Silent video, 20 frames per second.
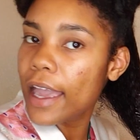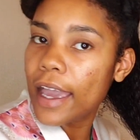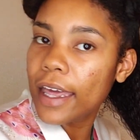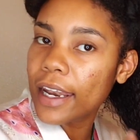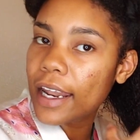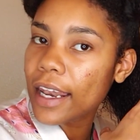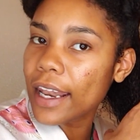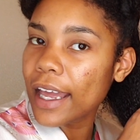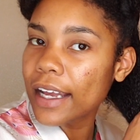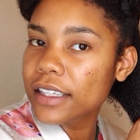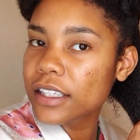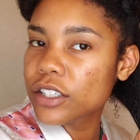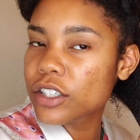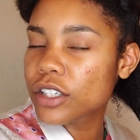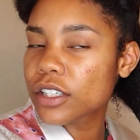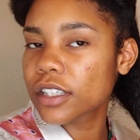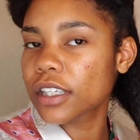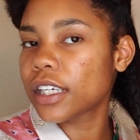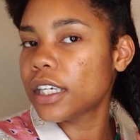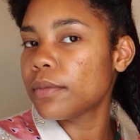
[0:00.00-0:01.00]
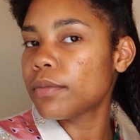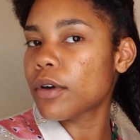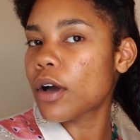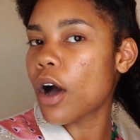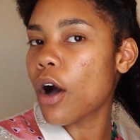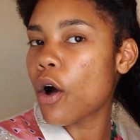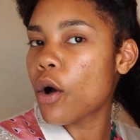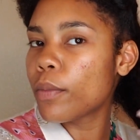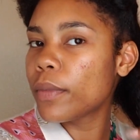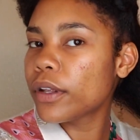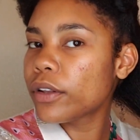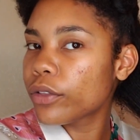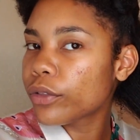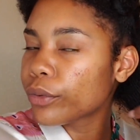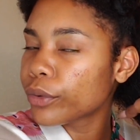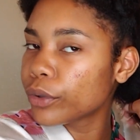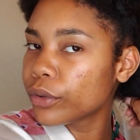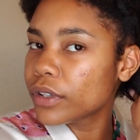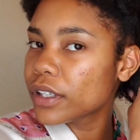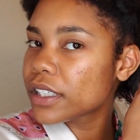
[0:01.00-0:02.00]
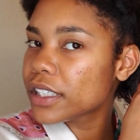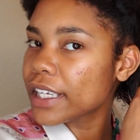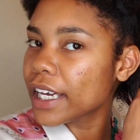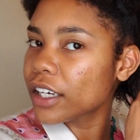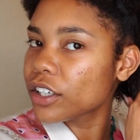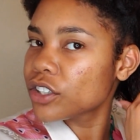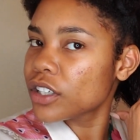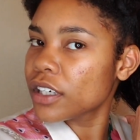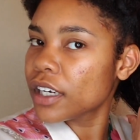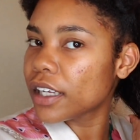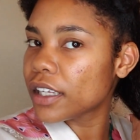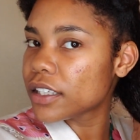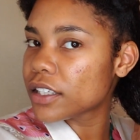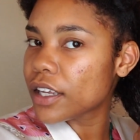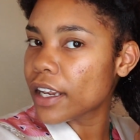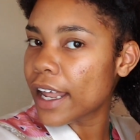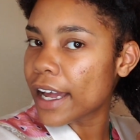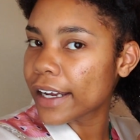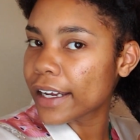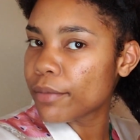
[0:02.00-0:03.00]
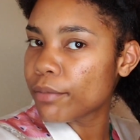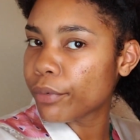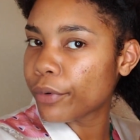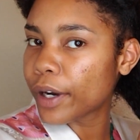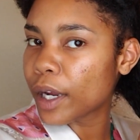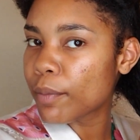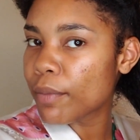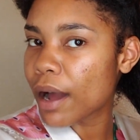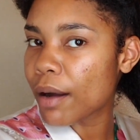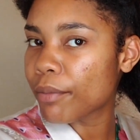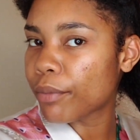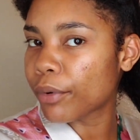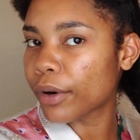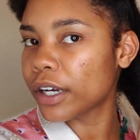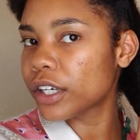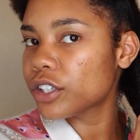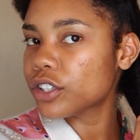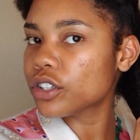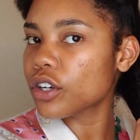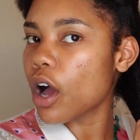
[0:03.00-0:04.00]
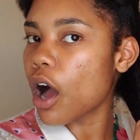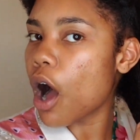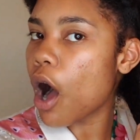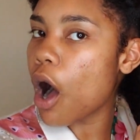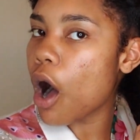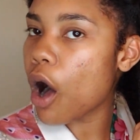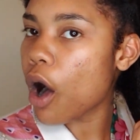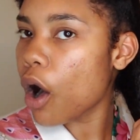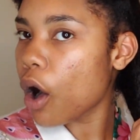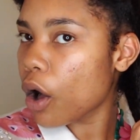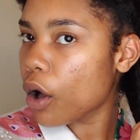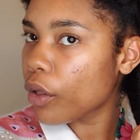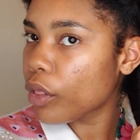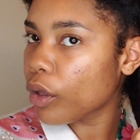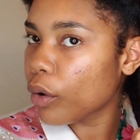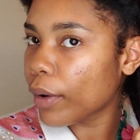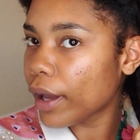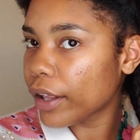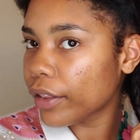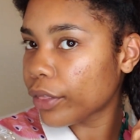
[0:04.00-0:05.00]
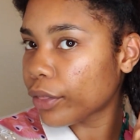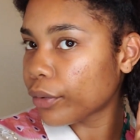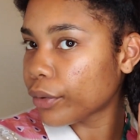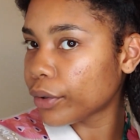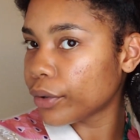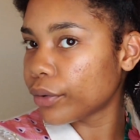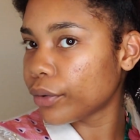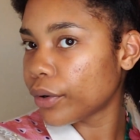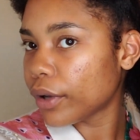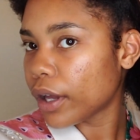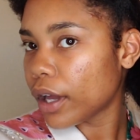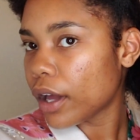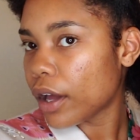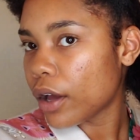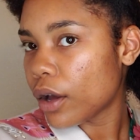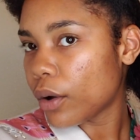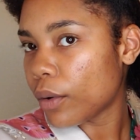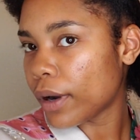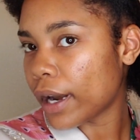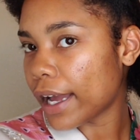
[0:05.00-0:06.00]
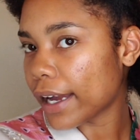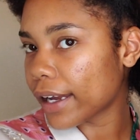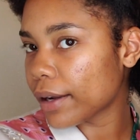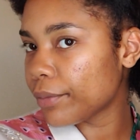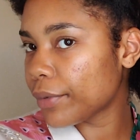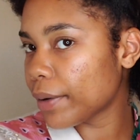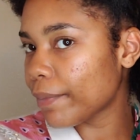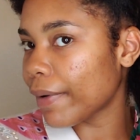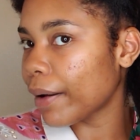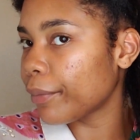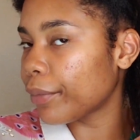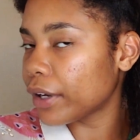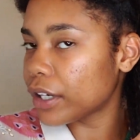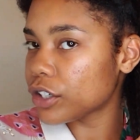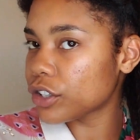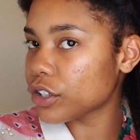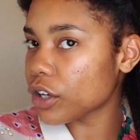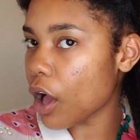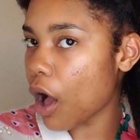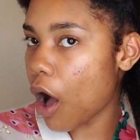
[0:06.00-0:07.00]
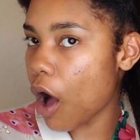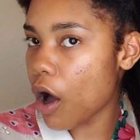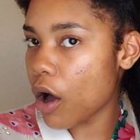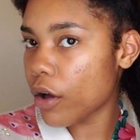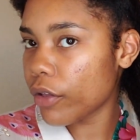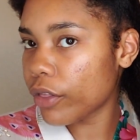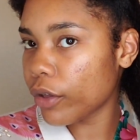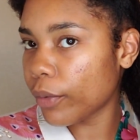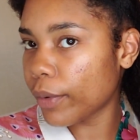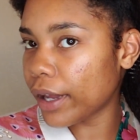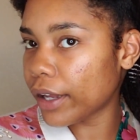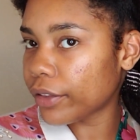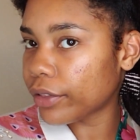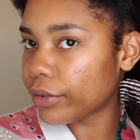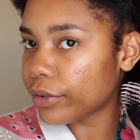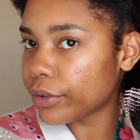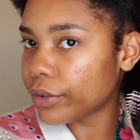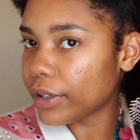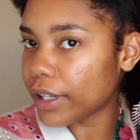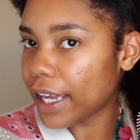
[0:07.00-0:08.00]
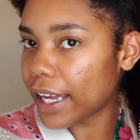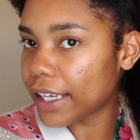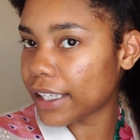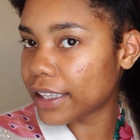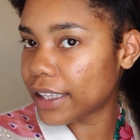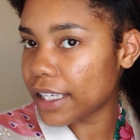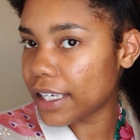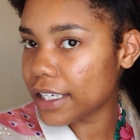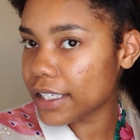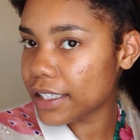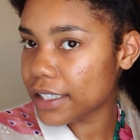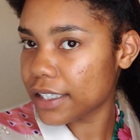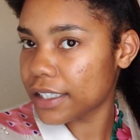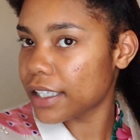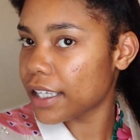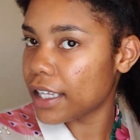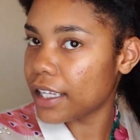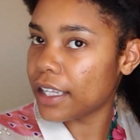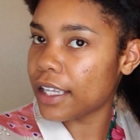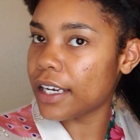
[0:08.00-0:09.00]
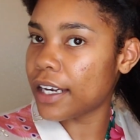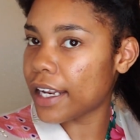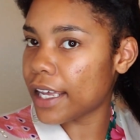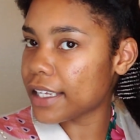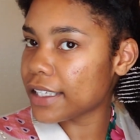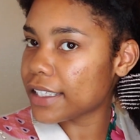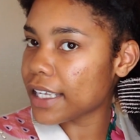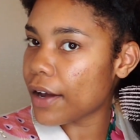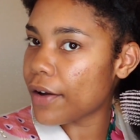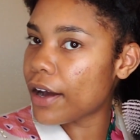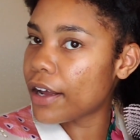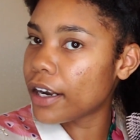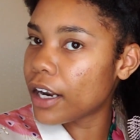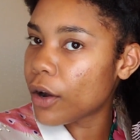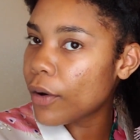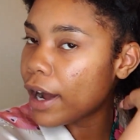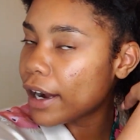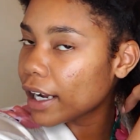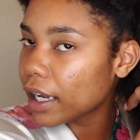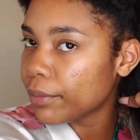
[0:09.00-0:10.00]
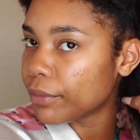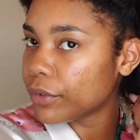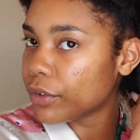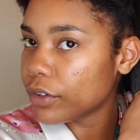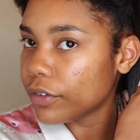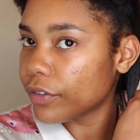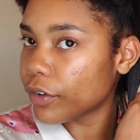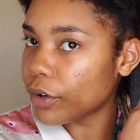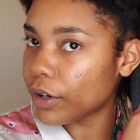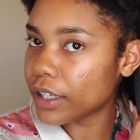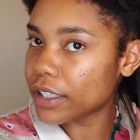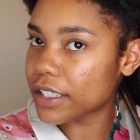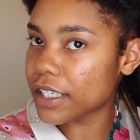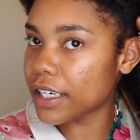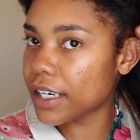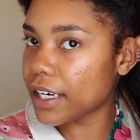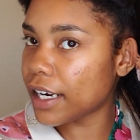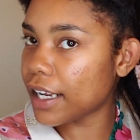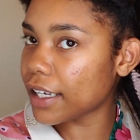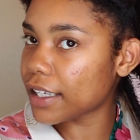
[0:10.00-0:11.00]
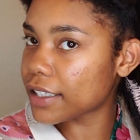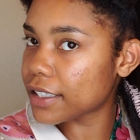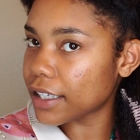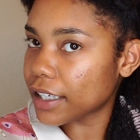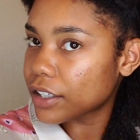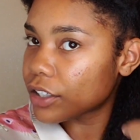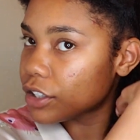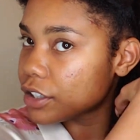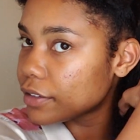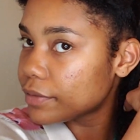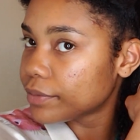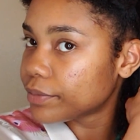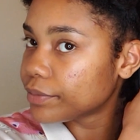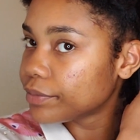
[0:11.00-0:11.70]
And I like to just keep combing through the section until I can bring my brush all the way through. When I can bring my brush all the way through like this, then that's how I know I can move on to the next section.